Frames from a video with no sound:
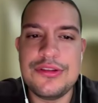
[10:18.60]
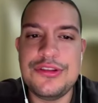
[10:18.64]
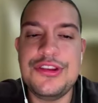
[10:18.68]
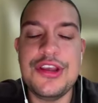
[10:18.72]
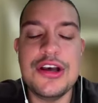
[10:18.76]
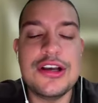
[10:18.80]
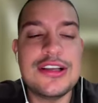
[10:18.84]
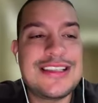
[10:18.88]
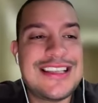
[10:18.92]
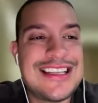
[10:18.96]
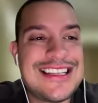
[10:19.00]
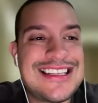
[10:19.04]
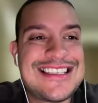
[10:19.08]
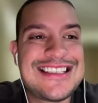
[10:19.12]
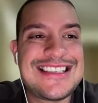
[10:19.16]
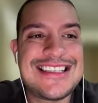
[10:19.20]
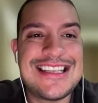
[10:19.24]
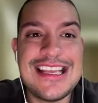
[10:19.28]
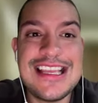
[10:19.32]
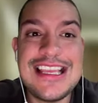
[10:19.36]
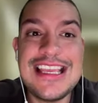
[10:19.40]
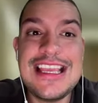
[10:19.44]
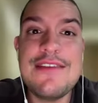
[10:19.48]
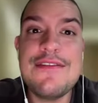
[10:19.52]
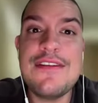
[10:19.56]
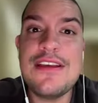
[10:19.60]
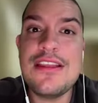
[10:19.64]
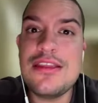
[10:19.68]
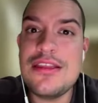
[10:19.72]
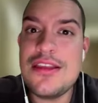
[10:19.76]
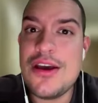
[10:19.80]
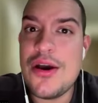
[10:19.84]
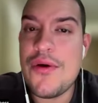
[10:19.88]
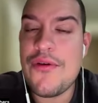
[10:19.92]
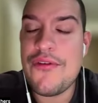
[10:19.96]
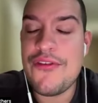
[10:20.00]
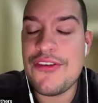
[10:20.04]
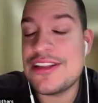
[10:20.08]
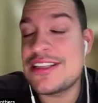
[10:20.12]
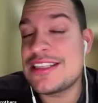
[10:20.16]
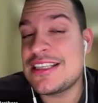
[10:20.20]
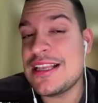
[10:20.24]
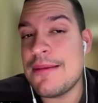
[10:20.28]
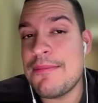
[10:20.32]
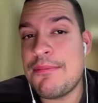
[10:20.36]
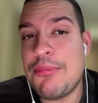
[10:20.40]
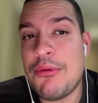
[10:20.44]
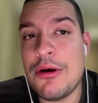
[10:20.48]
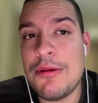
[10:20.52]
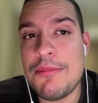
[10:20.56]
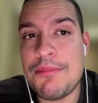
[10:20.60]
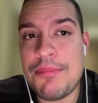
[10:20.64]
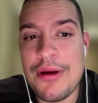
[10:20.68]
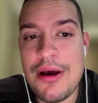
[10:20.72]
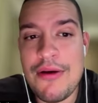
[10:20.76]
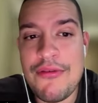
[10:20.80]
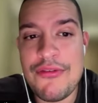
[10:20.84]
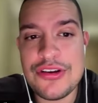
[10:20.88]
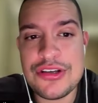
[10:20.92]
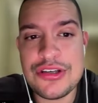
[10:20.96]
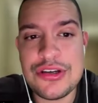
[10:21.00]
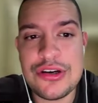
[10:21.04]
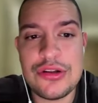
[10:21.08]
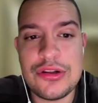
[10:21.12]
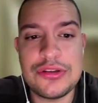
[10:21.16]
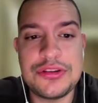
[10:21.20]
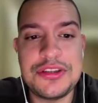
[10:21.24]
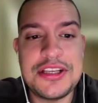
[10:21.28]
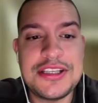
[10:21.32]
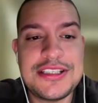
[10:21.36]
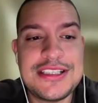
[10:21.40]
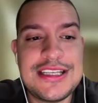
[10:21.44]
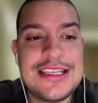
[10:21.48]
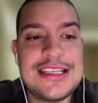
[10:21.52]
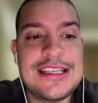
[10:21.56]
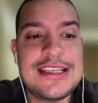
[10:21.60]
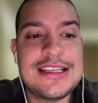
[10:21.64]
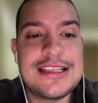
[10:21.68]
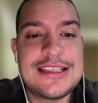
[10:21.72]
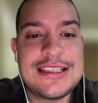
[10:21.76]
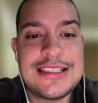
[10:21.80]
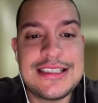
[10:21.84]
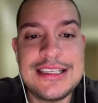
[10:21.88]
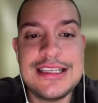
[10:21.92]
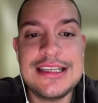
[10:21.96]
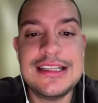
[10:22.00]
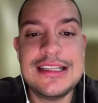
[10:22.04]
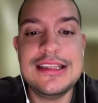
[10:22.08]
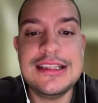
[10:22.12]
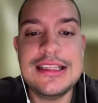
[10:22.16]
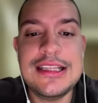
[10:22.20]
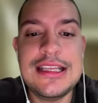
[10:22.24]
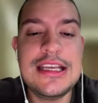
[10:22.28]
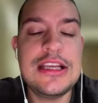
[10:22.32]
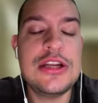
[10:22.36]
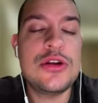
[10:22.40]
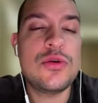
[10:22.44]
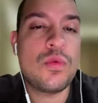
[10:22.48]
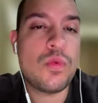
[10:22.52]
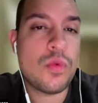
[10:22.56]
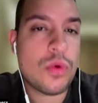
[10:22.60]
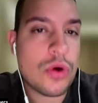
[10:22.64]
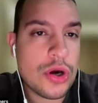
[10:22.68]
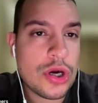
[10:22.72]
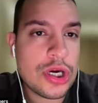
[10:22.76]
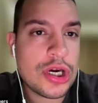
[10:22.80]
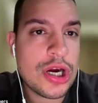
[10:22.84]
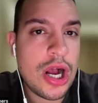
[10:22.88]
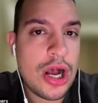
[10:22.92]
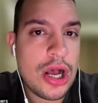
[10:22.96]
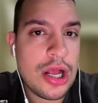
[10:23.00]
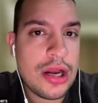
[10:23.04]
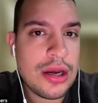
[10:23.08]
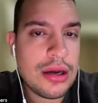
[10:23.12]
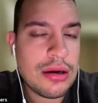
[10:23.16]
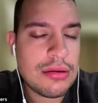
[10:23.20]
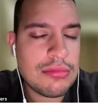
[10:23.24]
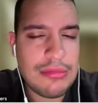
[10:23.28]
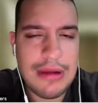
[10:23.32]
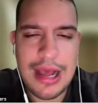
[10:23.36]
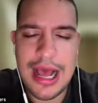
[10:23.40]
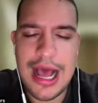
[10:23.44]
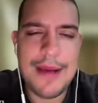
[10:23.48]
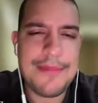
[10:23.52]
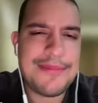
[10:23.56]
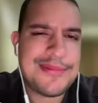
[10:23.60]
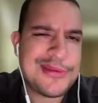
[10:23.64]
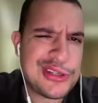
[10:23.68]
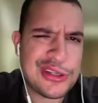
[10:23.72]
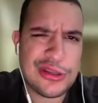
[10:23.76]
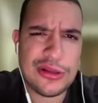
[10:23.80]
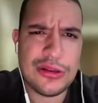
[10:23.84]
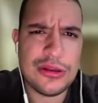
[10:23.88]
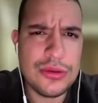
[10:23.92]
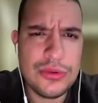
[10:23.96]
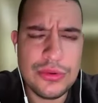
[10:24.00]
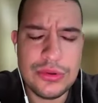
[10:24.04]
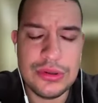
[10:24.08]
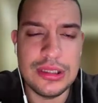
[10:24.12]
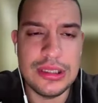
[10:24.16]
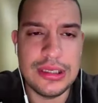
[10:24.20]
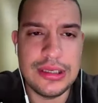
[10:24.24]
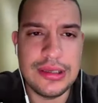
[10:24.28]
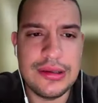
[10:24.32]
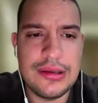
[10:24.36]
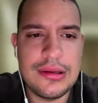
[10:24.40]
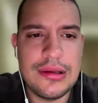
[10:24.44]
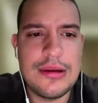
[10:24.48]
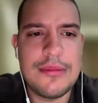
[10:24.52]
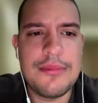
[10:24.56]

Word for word: Does it, even though if it's simple and professional, does it still need work on? Absolutely.